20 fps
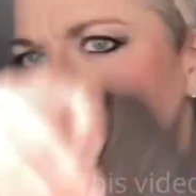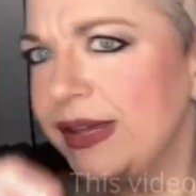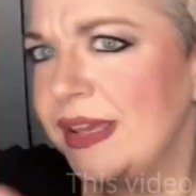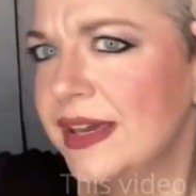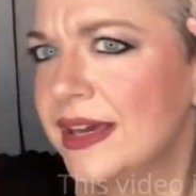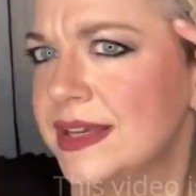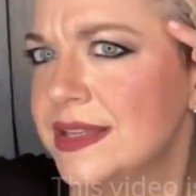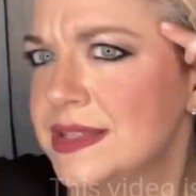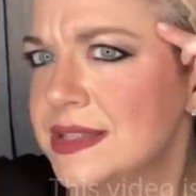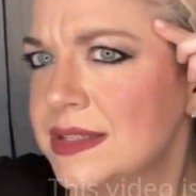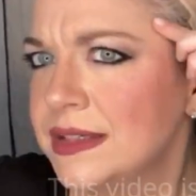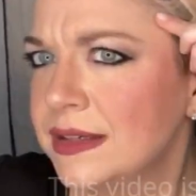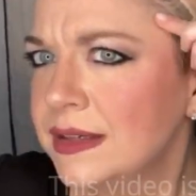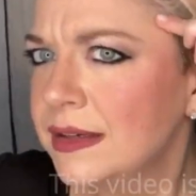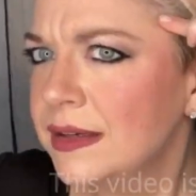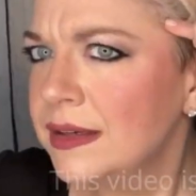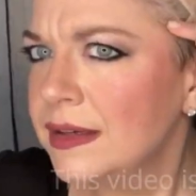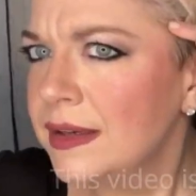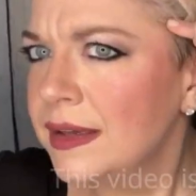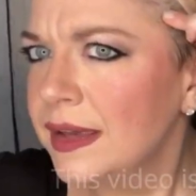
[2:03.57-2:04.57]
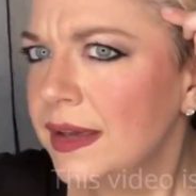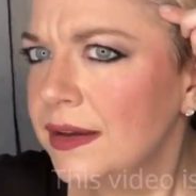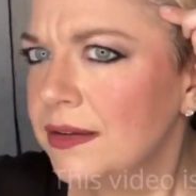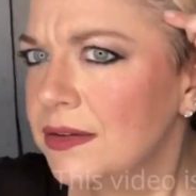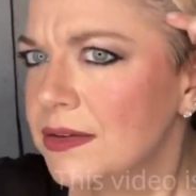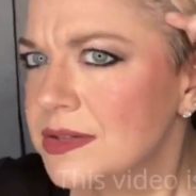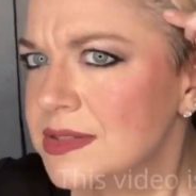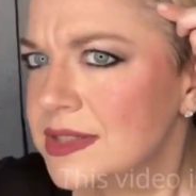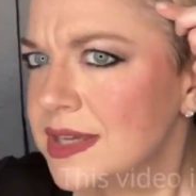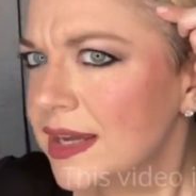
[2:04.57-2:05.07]
because it
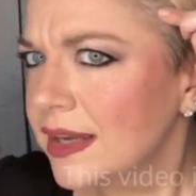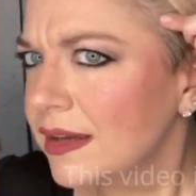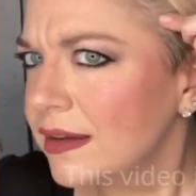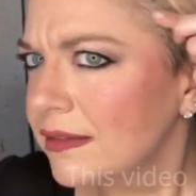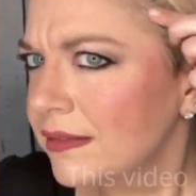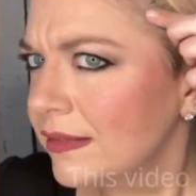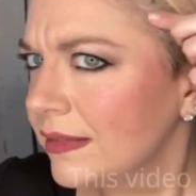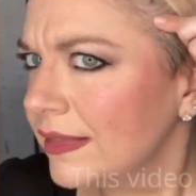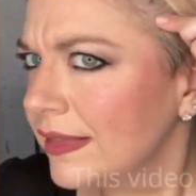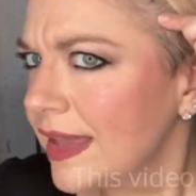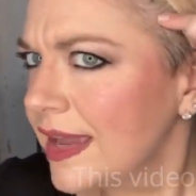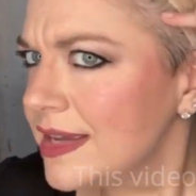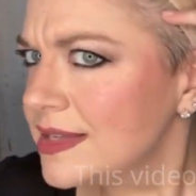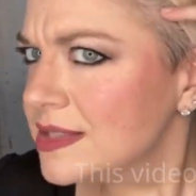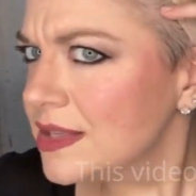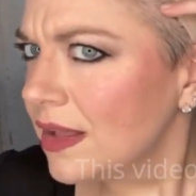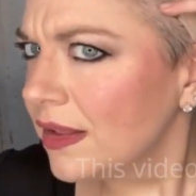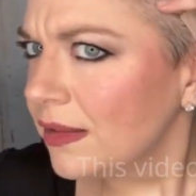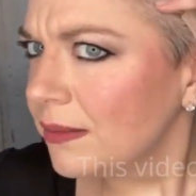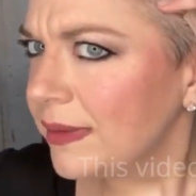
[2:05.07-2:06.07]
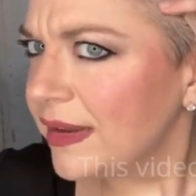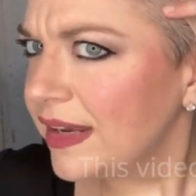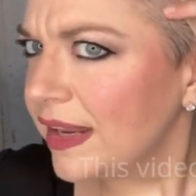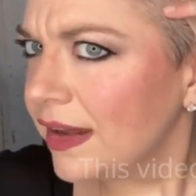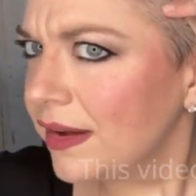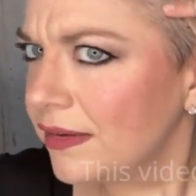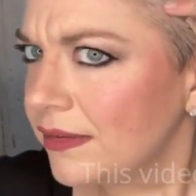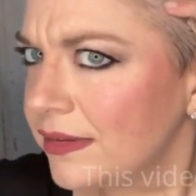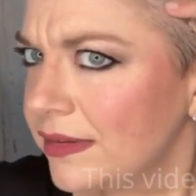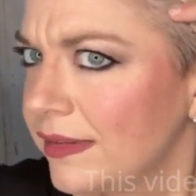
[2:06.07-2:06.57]
goes like lace all the way
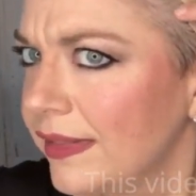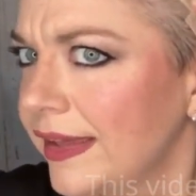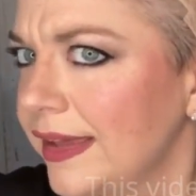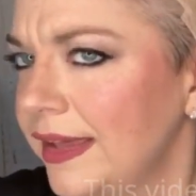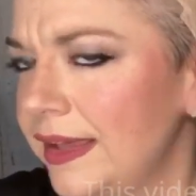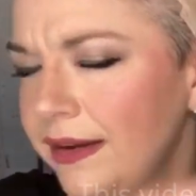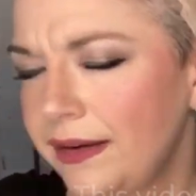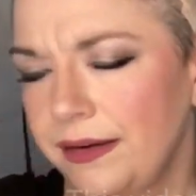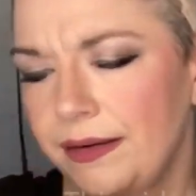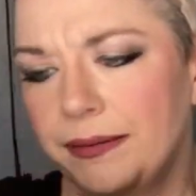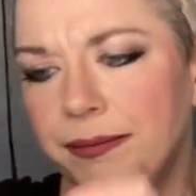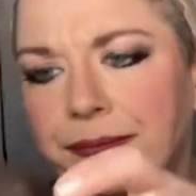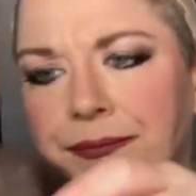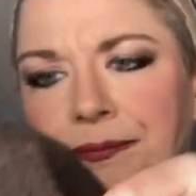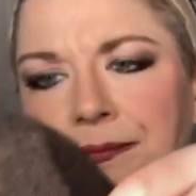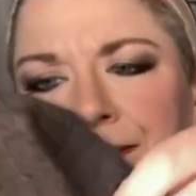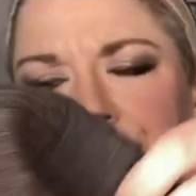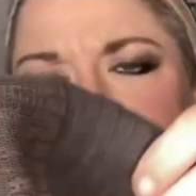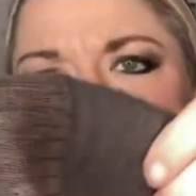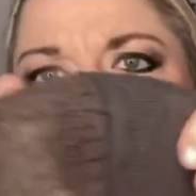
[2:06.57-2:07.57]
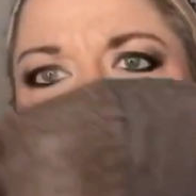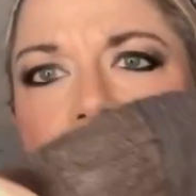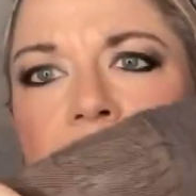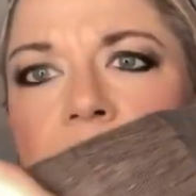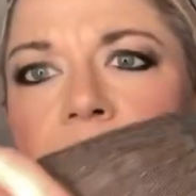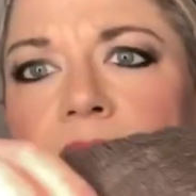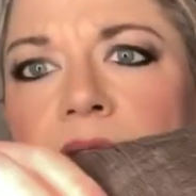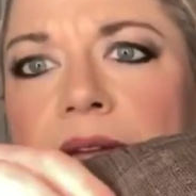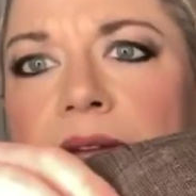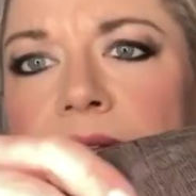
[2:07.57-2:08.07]
down to like here.
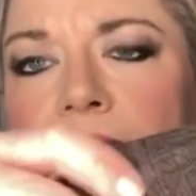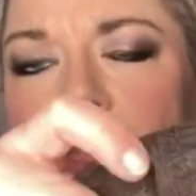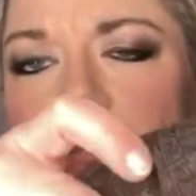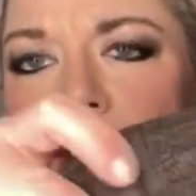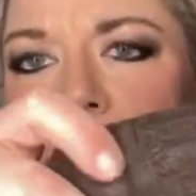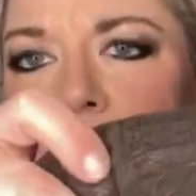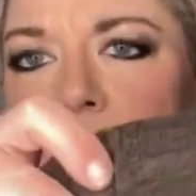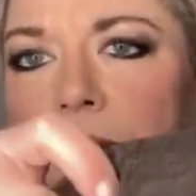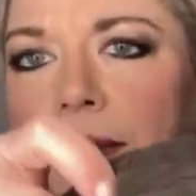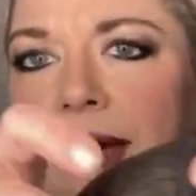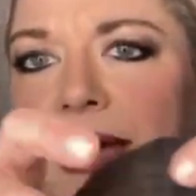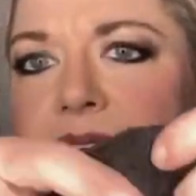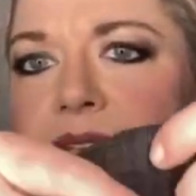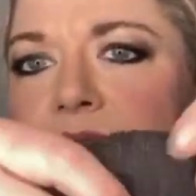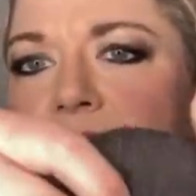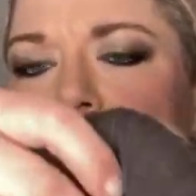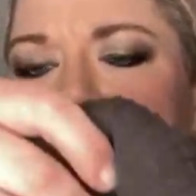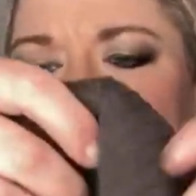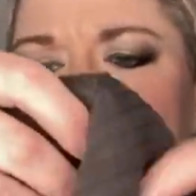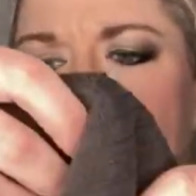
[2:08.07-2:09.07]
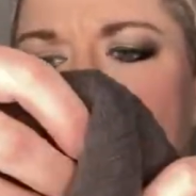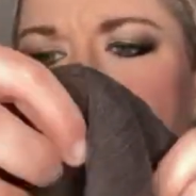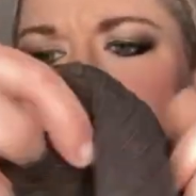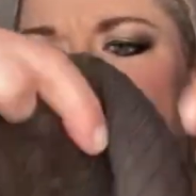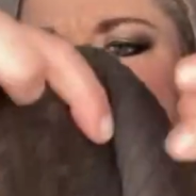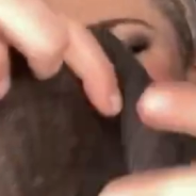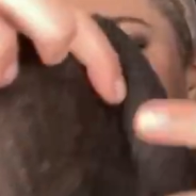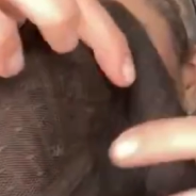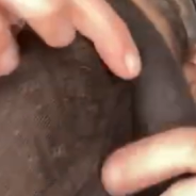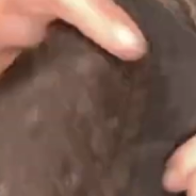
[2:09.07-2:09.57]
Okay, so now
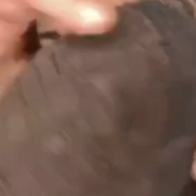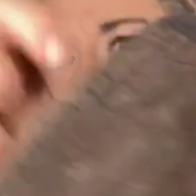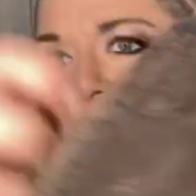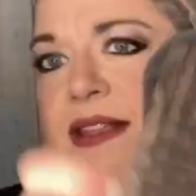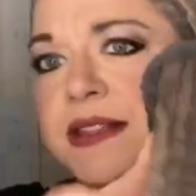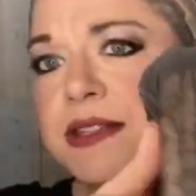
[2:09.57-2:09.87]
this cap